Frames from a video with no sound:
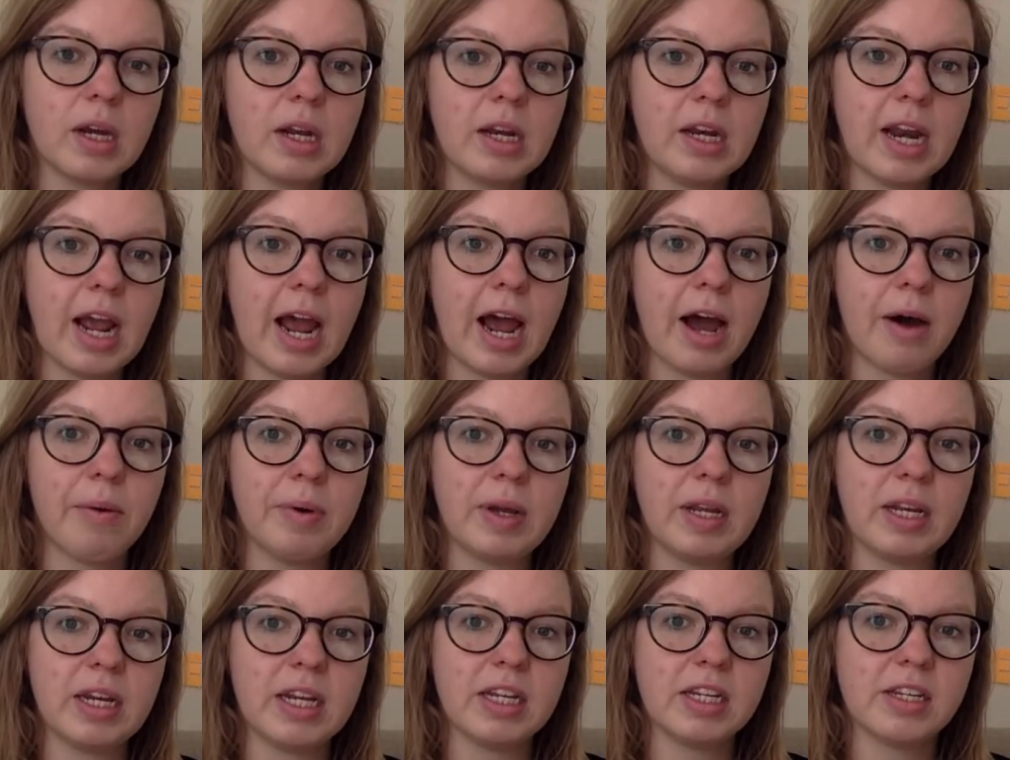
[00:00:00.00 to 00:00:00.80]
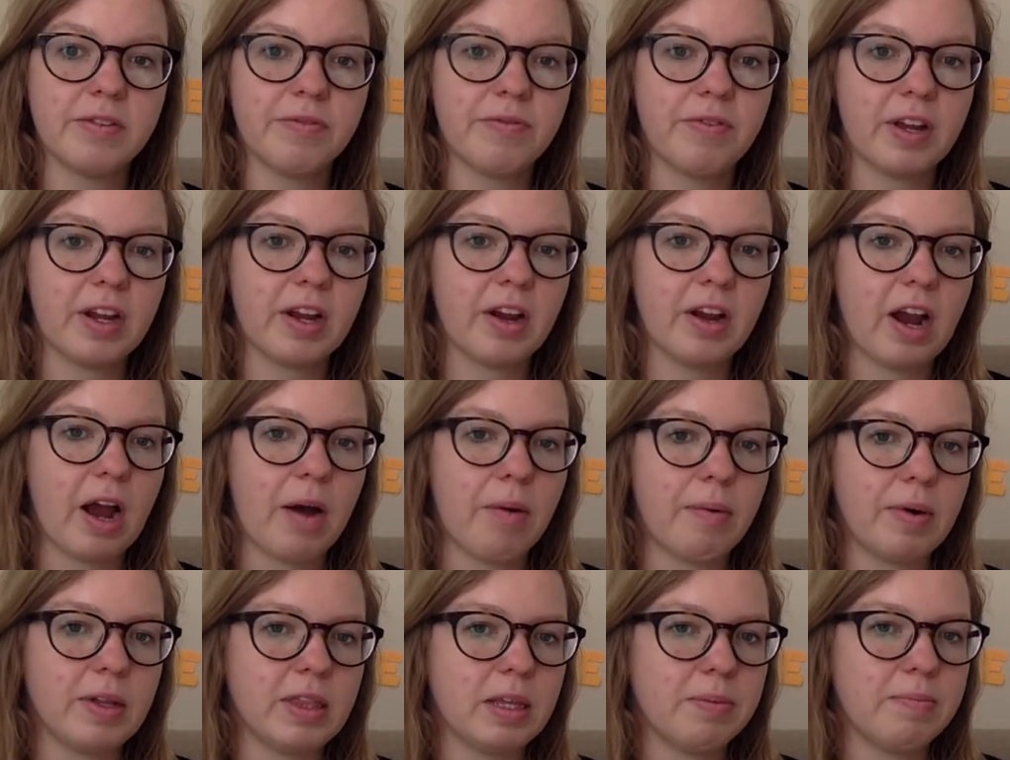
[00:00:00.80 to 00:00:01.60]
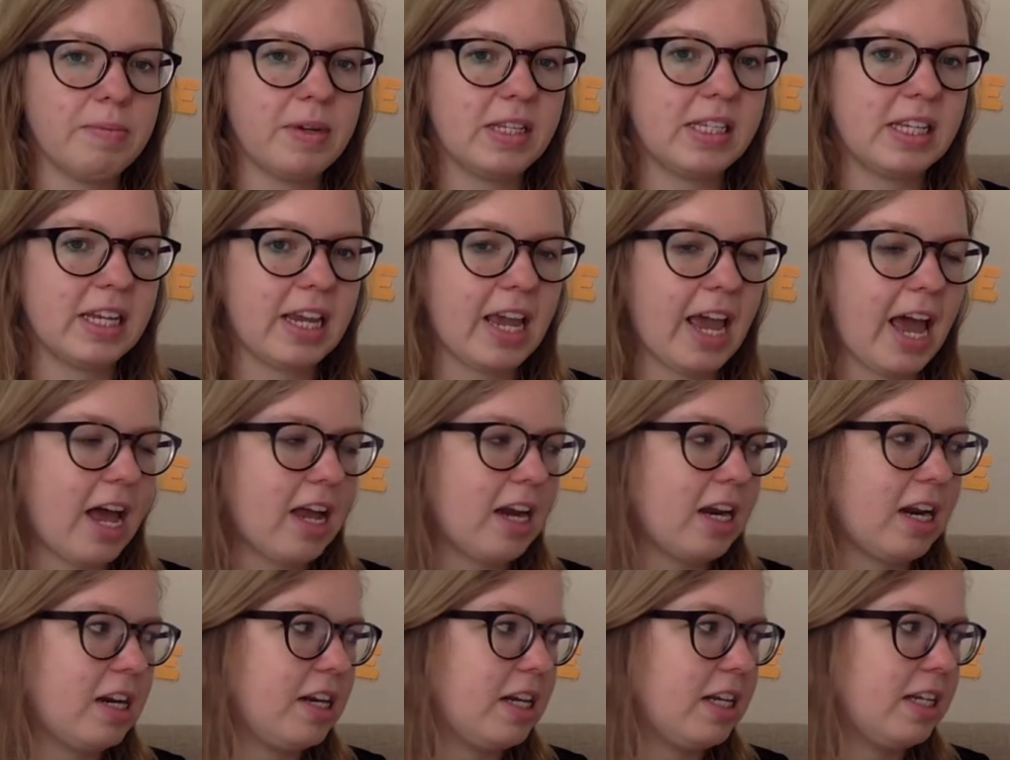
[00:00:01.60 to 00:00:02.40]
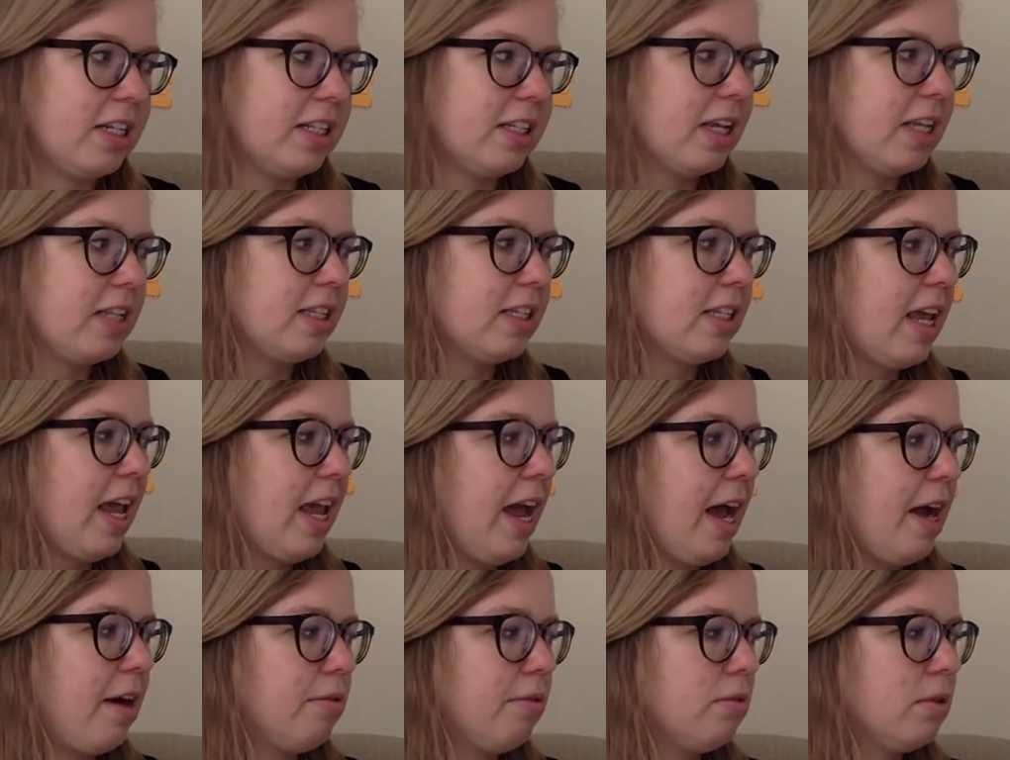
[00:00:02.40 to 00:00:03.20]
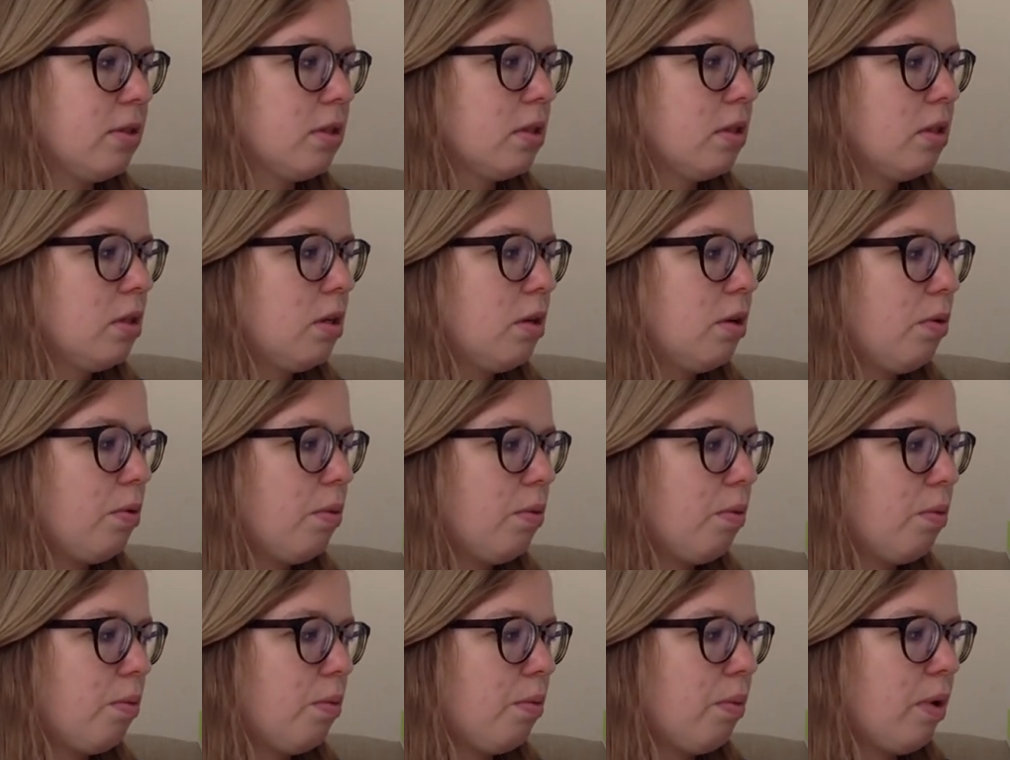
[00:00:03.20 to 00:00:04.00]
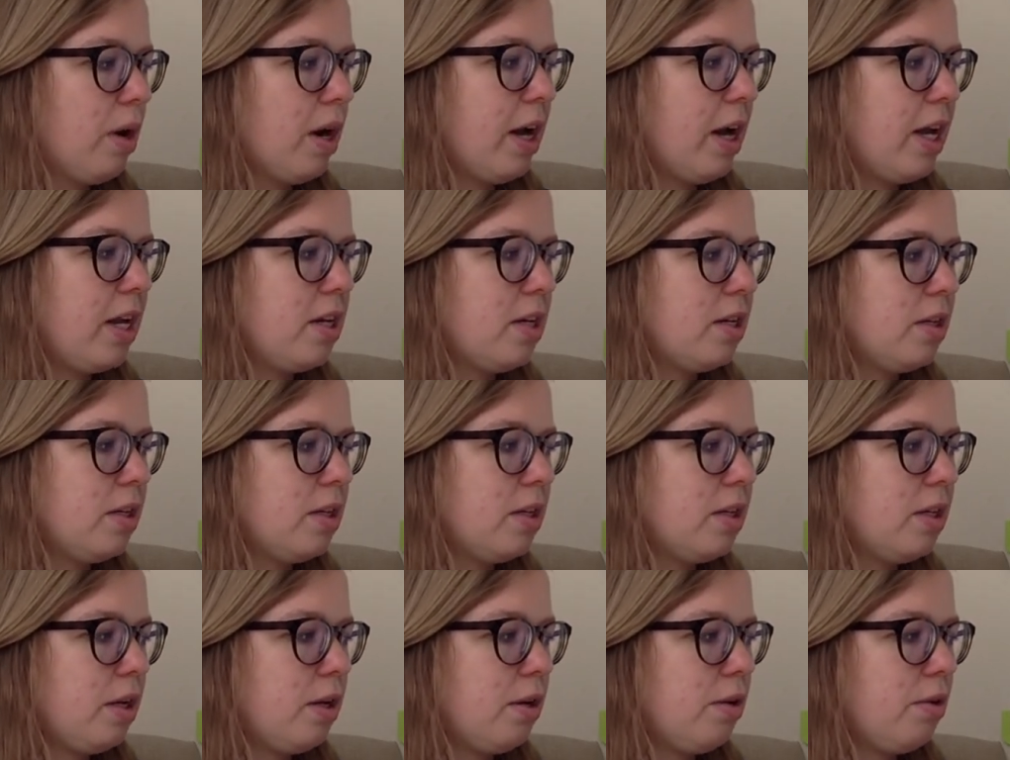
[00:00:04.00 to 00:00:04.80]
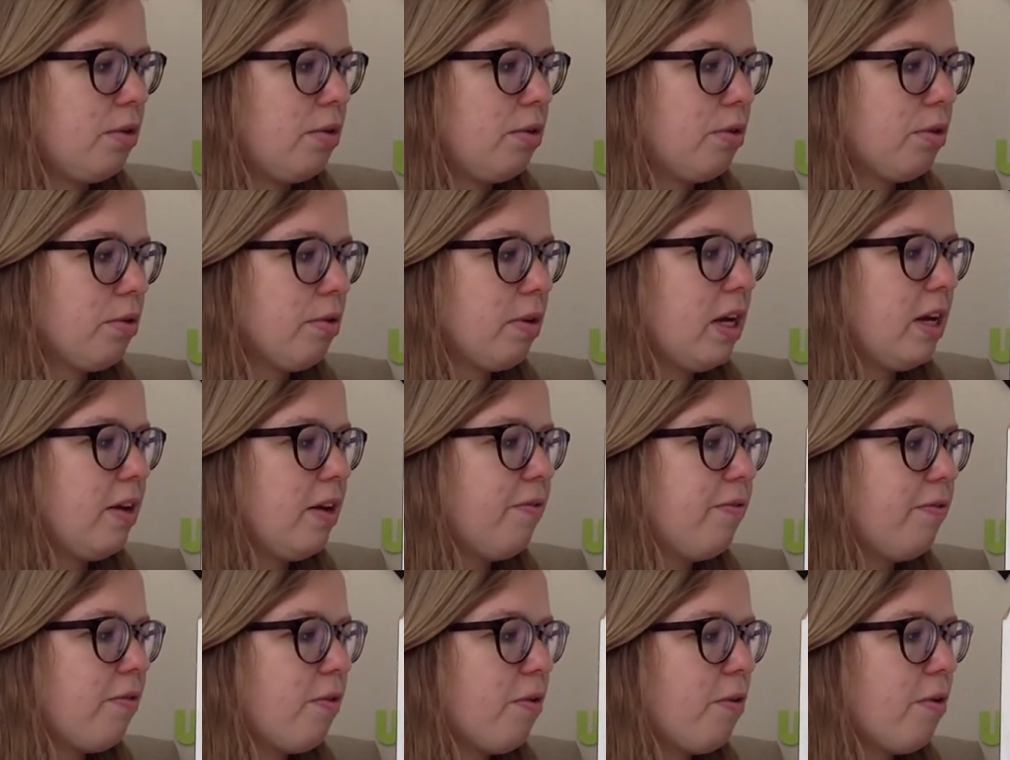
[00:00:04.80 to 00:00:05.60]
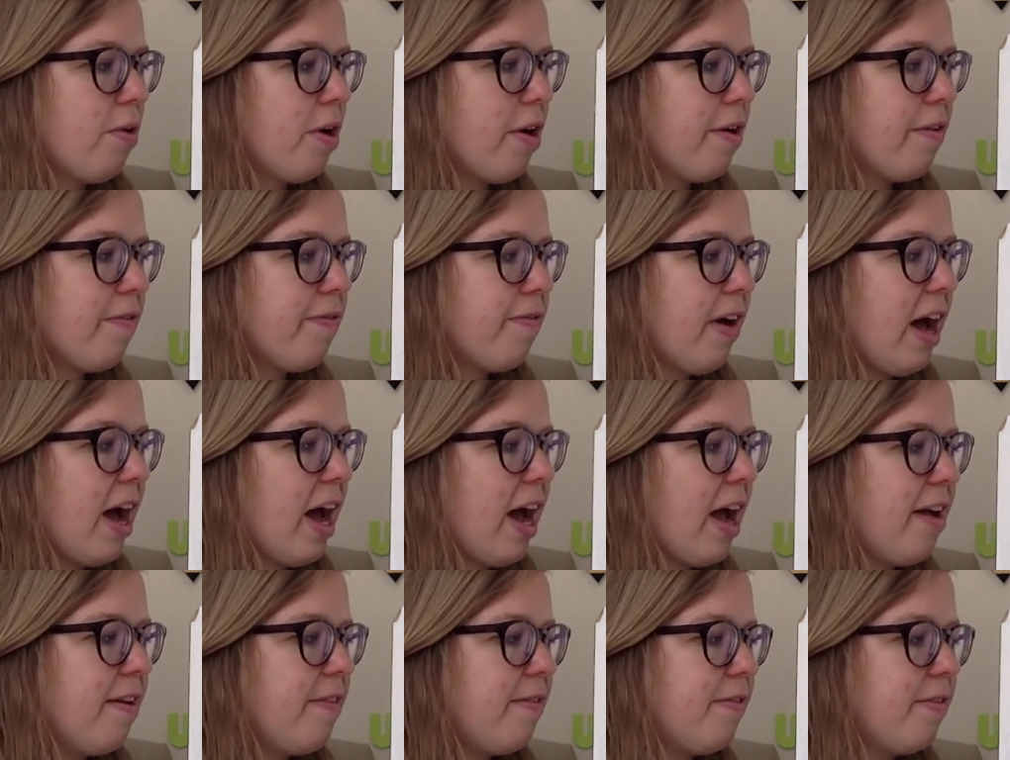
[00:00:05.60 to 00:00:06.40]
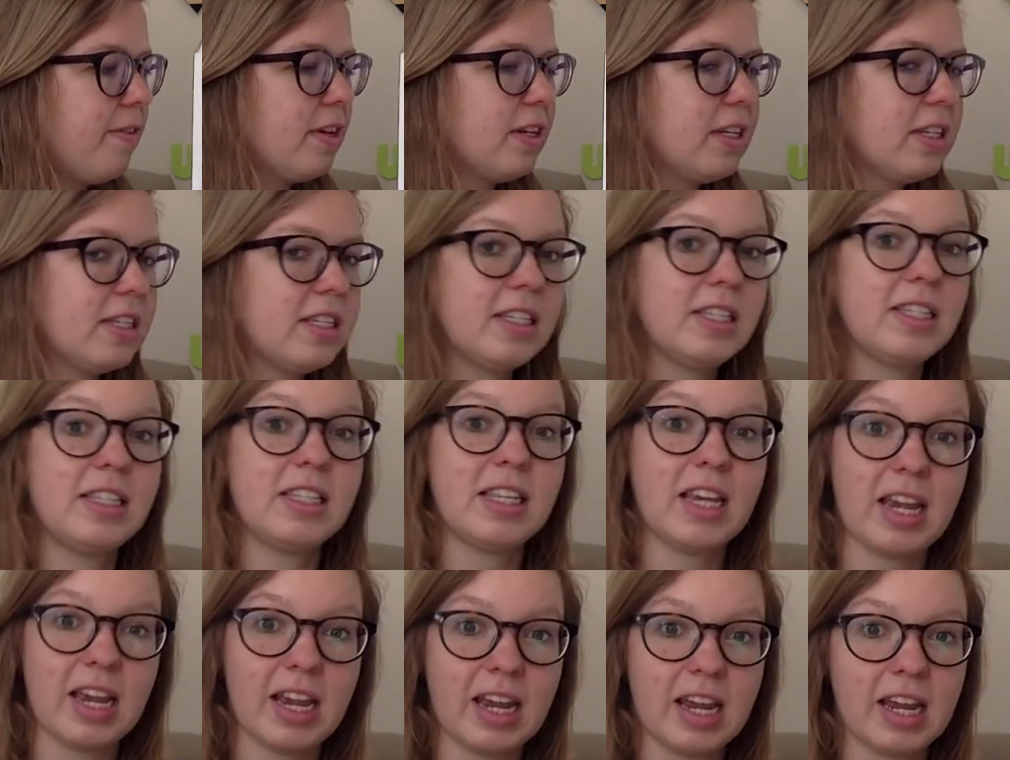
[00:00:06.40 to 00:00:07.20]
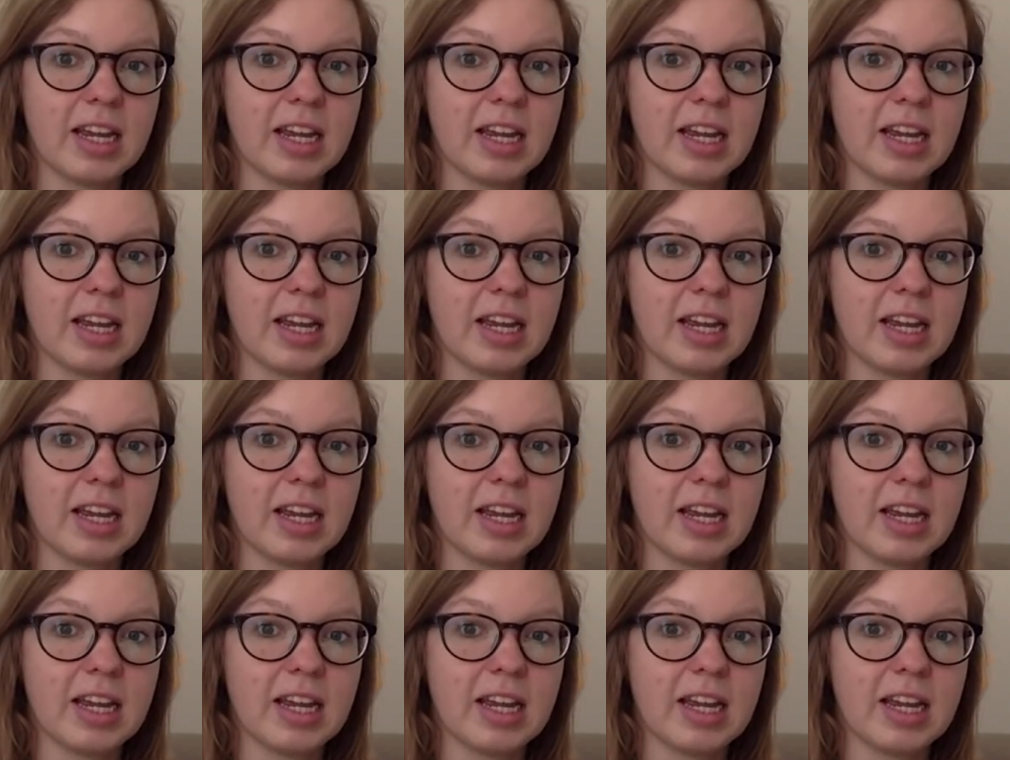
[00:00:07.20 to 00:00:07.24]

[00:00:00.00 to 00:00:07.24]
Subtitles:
Now we need to figure out what the missing addend is. Let's count. 1, 2, 3, 4, 5, 6.